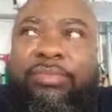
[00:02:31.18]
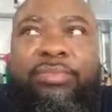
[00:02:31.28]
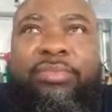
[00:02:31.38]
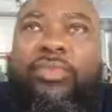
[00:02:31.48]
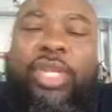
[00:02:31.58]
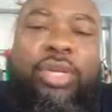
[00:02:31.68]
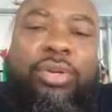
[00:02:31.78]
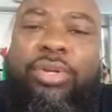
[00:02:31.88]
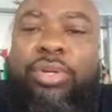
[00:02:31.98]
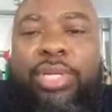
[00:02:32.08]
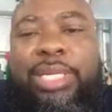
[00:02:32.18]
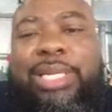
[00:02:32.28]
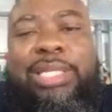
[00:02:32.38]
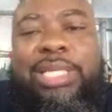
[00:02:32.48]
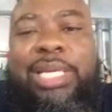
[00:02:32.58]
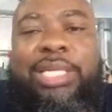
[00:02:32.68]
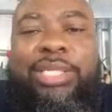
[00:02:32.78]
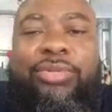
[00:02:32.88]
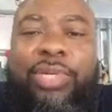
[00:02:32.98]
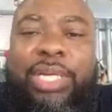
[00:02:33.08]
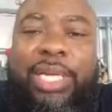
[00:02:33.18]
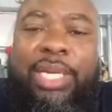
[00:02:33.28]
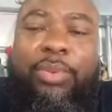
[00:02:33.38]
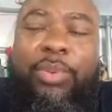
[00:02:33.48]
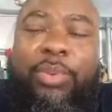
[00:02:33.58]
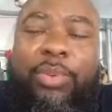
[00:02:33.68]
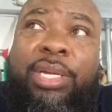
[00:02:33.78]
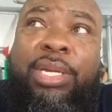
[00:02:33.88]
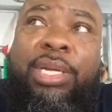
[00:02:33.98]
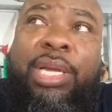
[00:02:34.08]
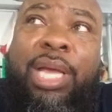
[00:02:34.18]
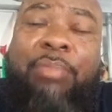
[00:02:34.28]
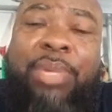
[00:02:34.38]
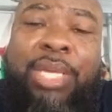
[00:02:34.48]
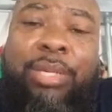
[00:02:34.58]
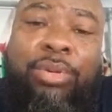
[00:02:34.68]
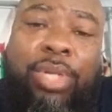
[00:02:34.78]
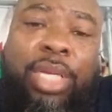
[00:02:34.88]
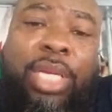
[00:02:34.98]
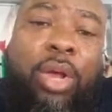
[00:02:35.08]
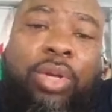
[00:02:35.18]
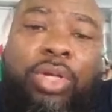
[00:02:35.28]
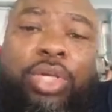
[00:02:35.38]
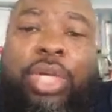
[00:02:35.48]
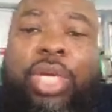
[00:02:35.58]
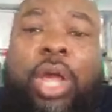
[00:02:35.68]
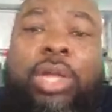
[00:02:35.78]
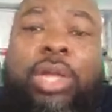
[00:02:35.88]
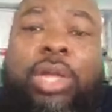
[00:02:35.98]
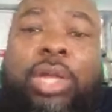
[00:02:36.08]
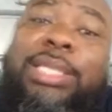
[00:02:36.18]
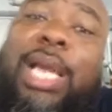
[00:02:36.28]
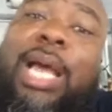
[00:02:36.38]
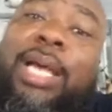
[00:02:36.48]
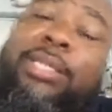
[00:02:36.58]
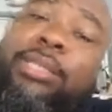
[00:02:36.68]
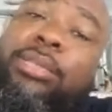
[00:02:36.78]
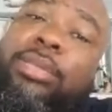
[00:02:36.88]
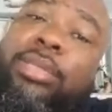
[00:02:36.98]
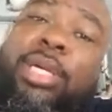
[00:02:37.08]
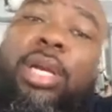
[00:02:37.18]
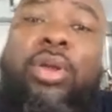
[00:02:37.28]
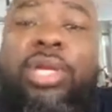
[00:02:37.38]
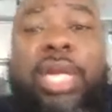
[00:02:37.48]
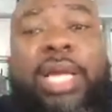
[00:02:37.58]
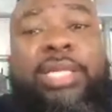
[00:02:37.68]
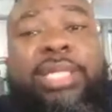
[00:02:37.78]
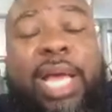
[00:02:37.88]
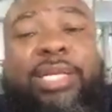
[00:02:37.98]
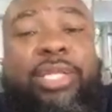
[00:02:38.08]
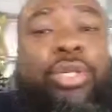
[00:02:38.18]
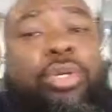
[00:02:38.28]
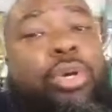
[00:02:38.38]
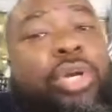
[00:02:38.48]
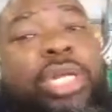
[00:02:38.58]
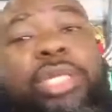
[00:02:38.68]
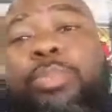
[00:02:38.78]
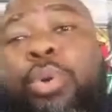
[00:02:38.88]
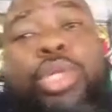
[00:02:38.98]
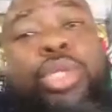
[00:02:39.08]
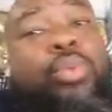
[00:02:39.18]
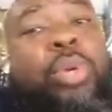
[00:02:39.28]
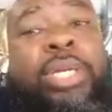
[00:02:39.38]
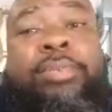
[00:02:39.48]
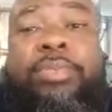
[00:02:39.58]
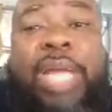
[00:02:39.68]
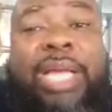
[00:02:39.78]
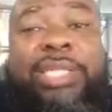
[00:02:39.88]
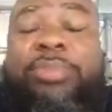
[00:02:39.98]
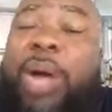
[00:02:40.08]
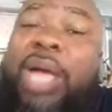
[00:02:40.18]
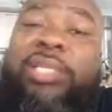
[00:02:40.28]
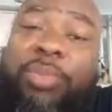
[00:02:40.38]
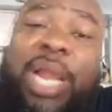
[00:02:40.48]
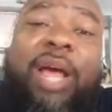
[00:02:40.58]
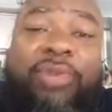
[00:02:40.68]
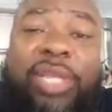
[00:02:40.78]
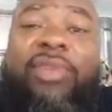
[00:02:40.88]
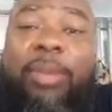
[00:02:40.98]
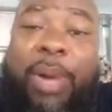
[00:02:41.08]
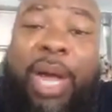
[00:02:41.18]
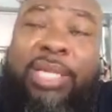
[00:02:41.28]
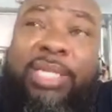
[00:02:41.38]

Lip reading: it doesn't get you really anywhere. I mean, you look at all the nice guys. Look at all the nice guys. And you can go to any sport you want, not just boxing, but I'll leave it at boxing.